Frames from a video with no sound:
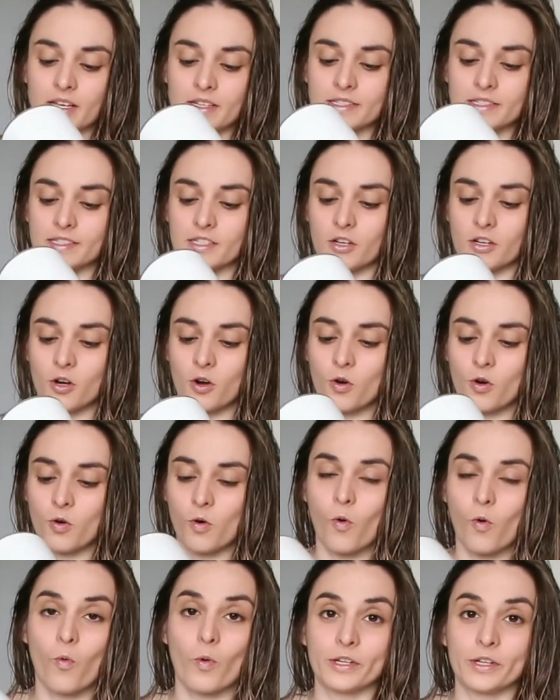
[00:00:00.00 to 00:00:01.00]

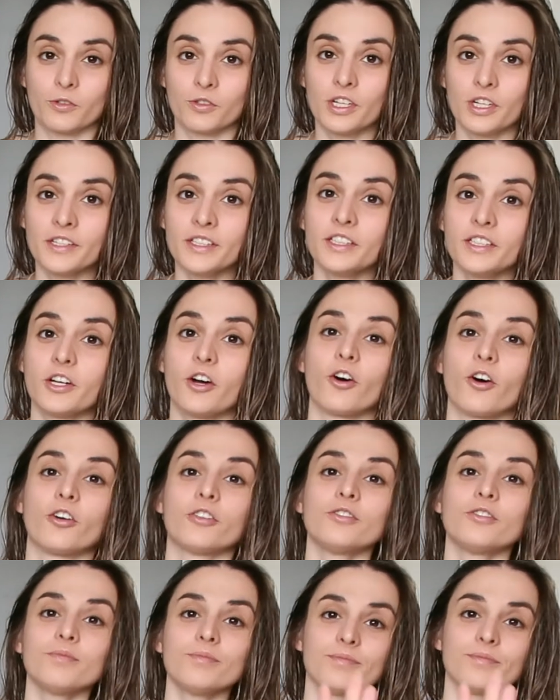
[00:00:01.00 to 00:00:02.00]
So when you turn it
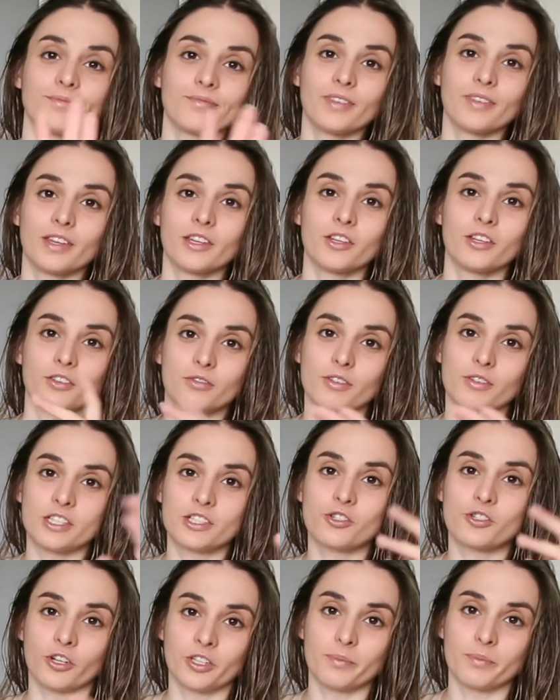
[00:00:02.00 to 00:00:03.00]
on,
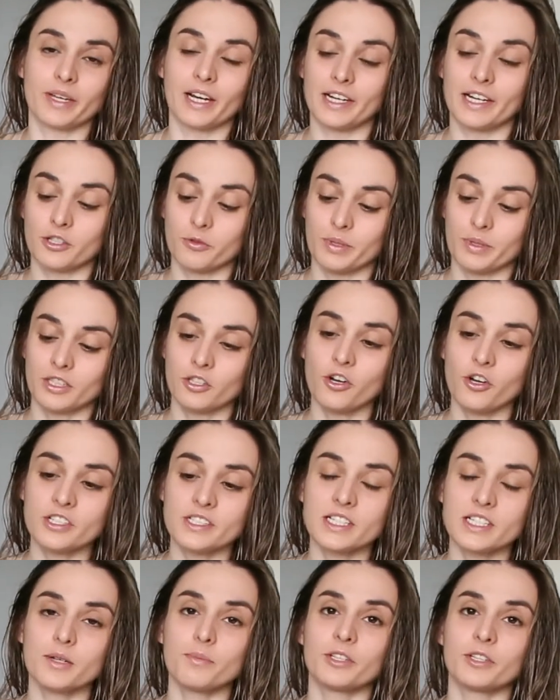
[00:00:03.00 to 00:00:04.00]
it's gonna be a little bit
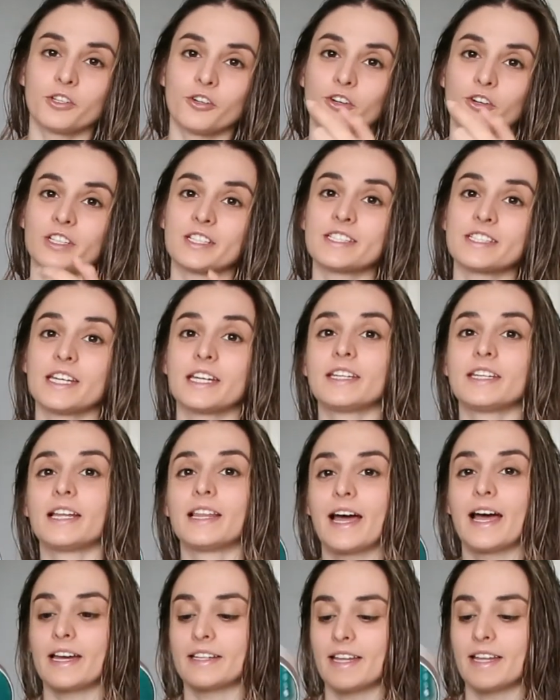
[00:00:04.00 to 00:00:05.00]
noisy, but you're gonna see the
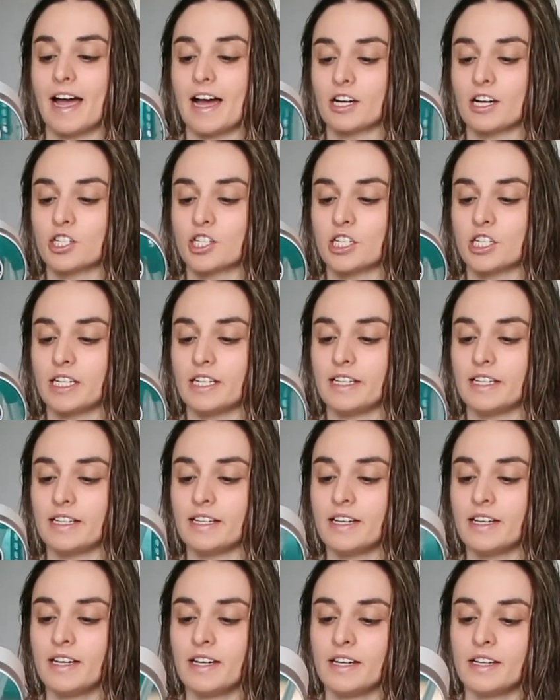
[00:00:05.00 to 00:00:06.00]
light
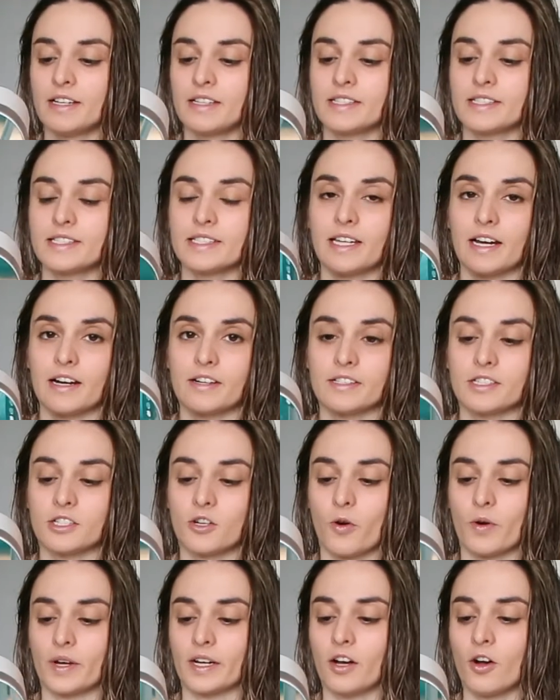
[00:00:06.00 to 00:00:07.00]
actually starts
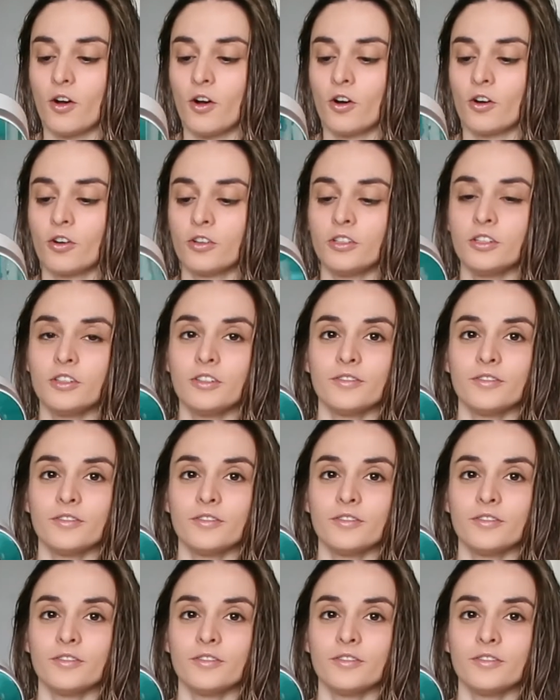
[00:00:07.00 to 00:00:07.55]
going on.